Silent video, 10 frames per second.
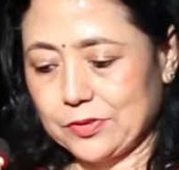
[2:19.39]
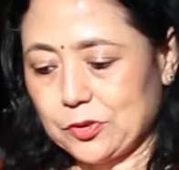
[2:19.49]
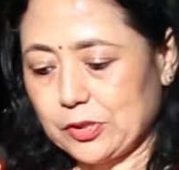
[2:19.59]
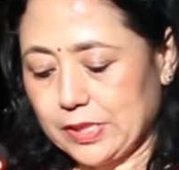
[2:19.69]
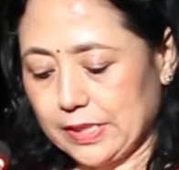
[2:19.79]

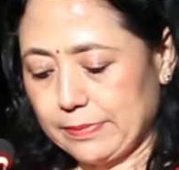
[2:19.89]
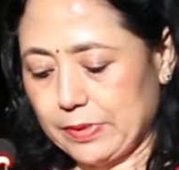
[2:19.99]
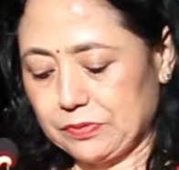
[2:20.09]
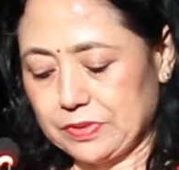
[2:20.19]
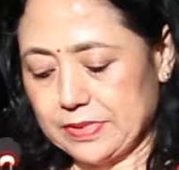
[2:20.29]
talking
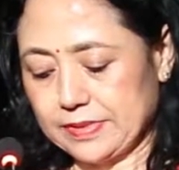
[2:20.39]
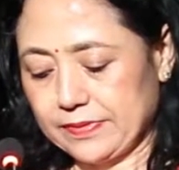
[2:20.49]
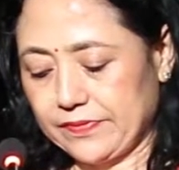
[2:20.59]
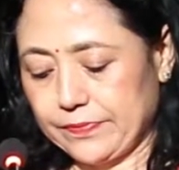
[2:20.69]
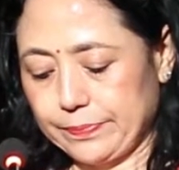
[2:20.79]
about
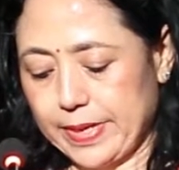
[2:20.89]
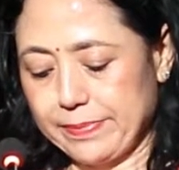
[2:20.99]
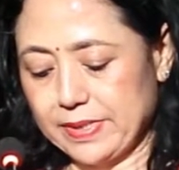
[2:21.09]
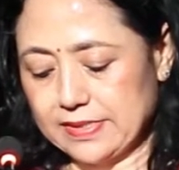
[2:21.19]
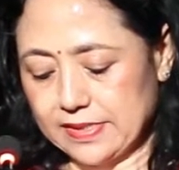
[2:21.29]

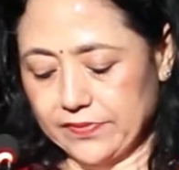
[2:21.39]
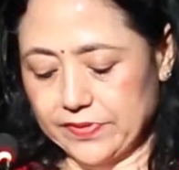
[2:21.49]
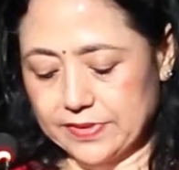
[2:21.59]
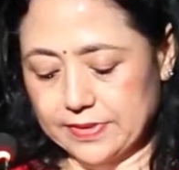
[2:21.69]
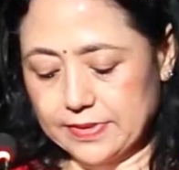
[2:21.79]
payment
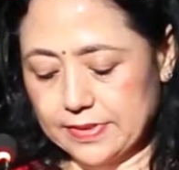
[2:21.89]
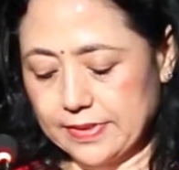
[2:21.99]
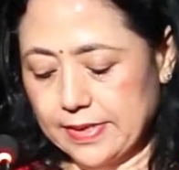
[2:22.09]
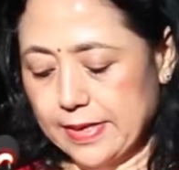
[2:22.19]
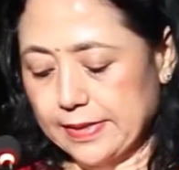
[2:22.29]
services.
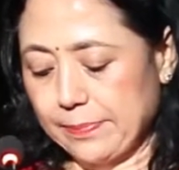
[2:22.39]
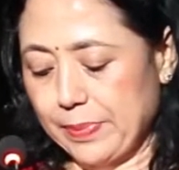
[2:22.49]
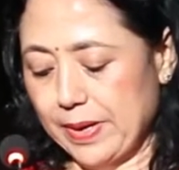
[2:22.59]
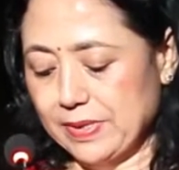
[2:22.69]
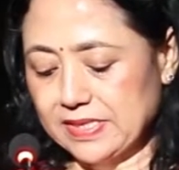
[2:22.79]
The
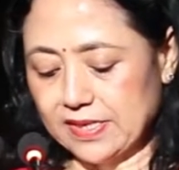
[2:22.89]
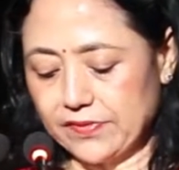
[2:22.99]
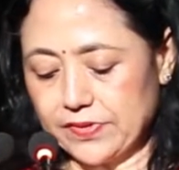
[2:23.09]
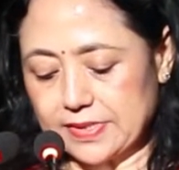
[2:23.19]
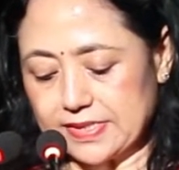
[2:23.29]
payment
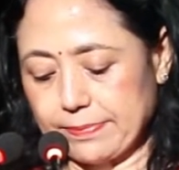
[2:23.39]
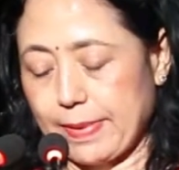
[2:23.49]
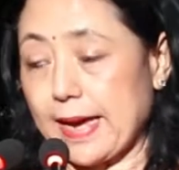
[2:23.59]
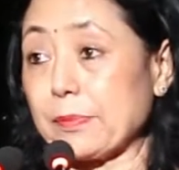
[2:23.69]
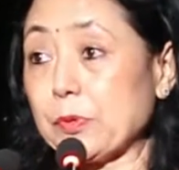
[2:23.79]
service is the
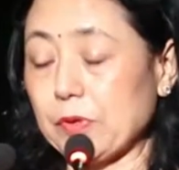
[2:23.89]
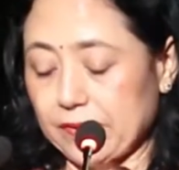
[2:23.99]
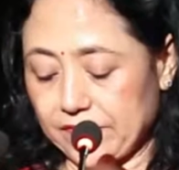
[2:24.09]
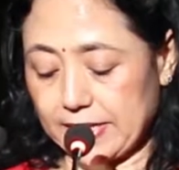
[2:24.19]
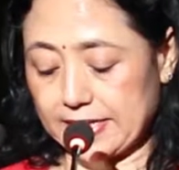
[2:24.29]
backbone
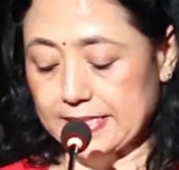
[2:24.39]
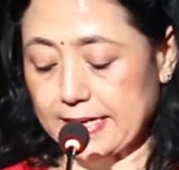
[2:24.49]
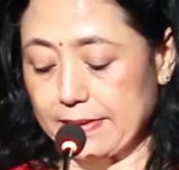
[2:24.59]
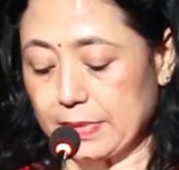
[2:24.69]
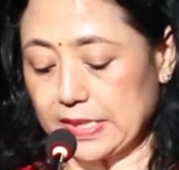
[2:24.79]
of the
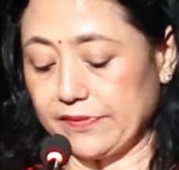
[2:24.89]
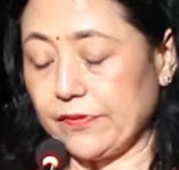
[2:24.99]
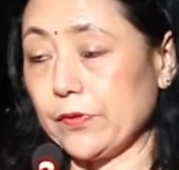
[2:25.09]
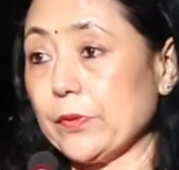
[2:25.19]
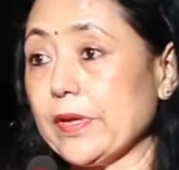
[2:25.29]
entire
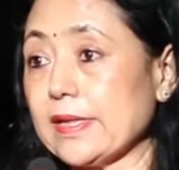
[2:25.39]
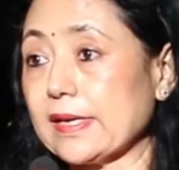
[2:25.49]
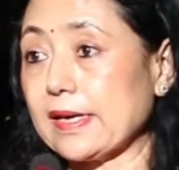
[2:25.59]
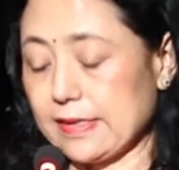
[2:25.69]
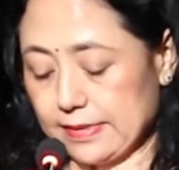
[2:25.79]
money flow in
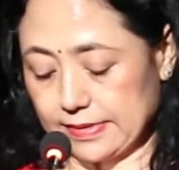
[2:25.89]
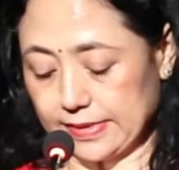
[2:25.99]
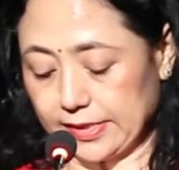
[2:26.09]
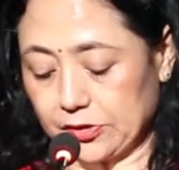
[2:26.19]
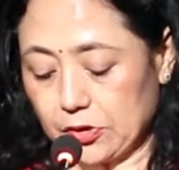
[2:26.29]

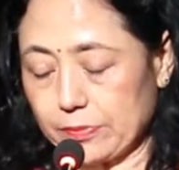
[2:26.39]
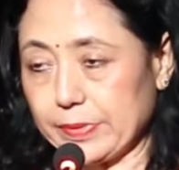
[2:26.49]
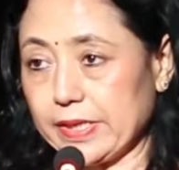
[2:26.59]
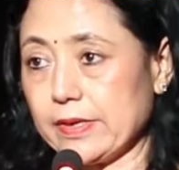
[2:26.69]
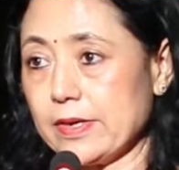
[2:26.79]
the
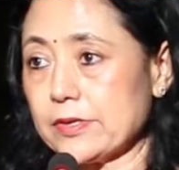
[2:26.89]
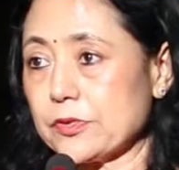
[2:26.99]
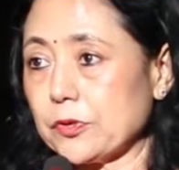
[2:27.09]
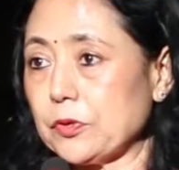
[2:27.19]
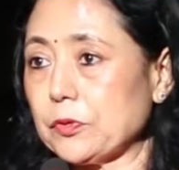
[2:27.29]
economy.
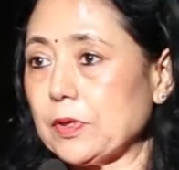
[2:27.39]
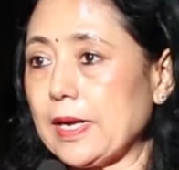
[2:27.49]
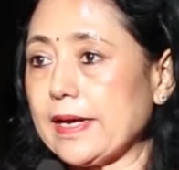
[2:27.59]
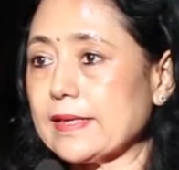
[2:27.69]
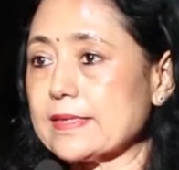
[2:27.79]
So you know,
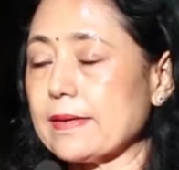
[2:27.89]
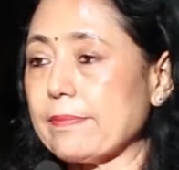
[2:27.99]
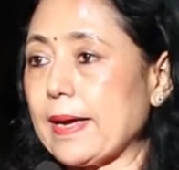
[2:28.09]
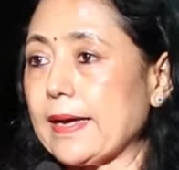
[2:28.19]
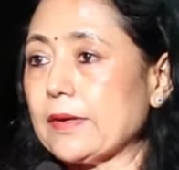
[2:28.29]
like it's the
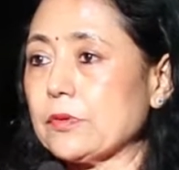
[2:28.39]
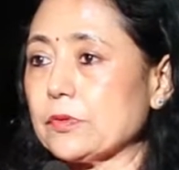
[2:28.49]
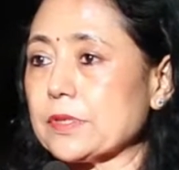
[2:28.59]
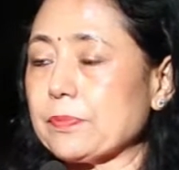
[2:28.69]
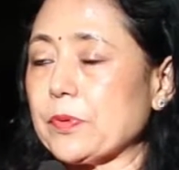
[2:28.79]
bank
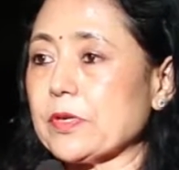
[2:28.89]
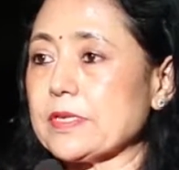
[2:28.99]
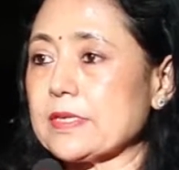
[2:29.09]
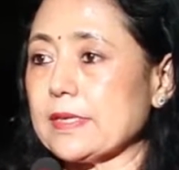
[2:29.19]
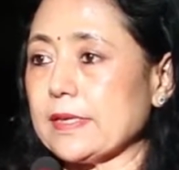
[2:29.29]
who
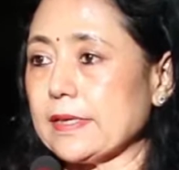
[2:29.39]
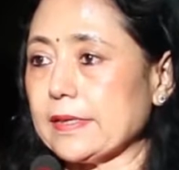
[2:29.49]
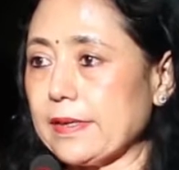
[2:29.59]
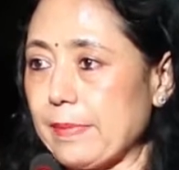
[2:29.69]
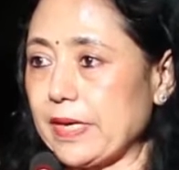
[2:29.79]
supports
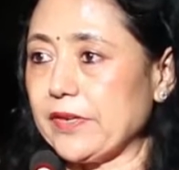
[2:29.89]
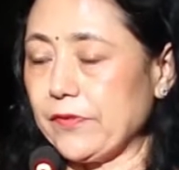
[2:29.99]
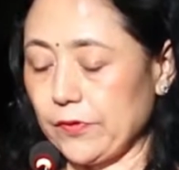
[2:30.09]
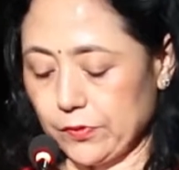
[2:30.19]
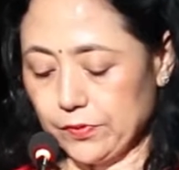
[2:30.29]
the
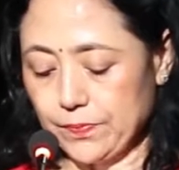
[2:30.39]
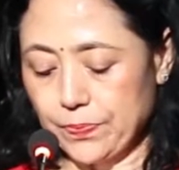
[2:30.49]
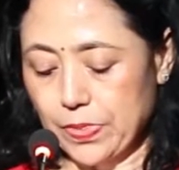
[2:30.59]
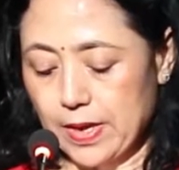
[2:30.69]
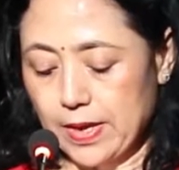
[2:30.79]
money flow.